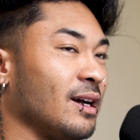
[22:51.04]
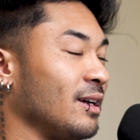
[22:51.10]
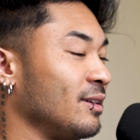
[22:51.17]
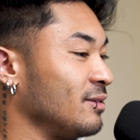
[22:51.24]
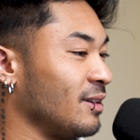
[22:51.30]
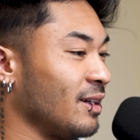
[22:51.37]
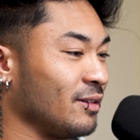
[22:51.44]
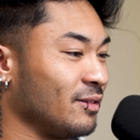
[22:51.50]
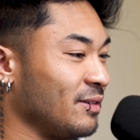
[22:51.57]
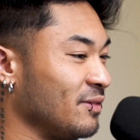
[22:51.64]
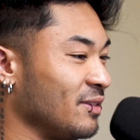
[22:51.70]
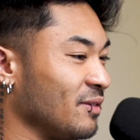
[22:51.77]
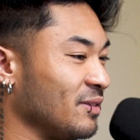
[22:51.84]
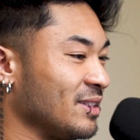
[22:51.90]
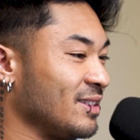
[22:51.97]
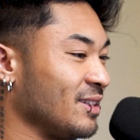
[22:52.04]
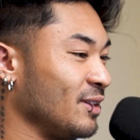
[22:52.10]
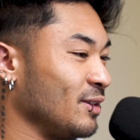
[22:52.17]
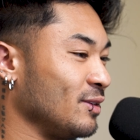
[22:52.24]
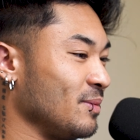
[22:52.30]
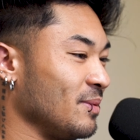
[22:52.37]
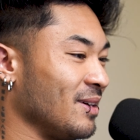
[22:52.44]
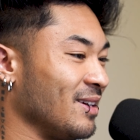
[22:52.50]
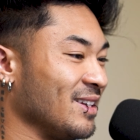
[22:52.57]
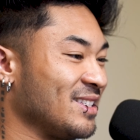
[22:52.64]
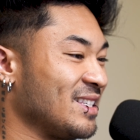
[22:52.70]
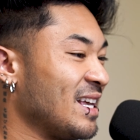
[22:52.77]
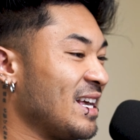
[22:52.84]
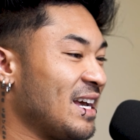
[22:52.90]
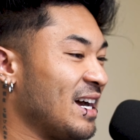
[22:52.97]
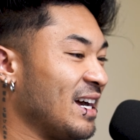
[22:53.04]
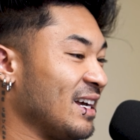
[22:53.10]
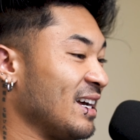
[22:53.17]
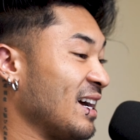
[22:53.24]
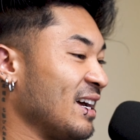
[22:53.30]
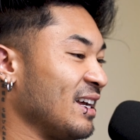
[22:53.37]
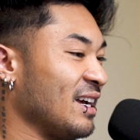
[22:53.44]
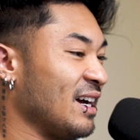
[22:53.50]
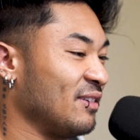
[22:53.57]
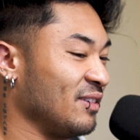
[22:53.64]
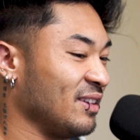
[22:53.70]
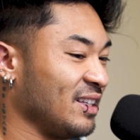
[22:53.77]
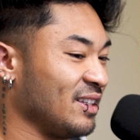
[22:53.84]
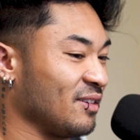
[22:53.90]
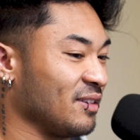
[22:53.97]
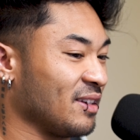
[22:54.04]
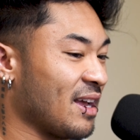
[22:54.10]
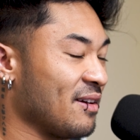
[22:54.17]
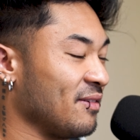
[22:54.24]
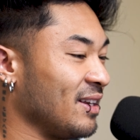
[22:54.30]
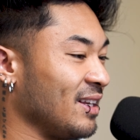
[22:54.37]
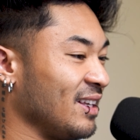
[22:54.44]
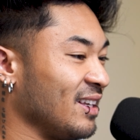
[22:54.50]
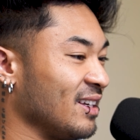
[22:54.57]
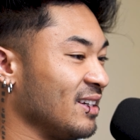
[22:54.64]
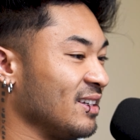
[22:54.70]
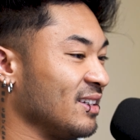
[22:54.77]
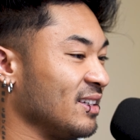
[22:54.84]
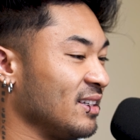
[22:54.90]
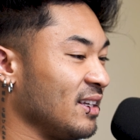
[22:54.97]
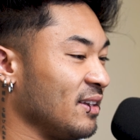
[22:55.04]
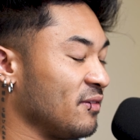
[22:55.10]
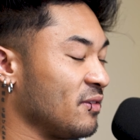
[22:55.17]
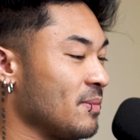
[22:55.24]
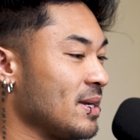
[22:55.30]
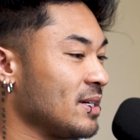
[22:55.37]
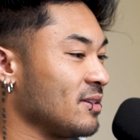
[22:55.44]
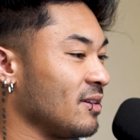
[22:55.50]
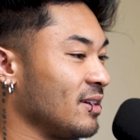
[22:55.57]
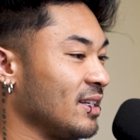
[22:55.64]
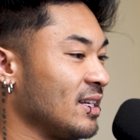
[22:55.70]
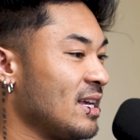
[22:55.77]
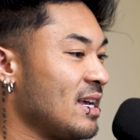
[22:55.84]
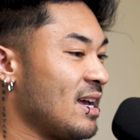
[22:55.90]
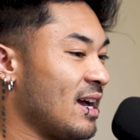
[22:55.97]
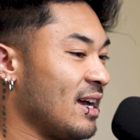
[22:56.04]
I don't. I don't even know what to tell you. To be honest, I I, I really gotcha. don't have any uh, information on it.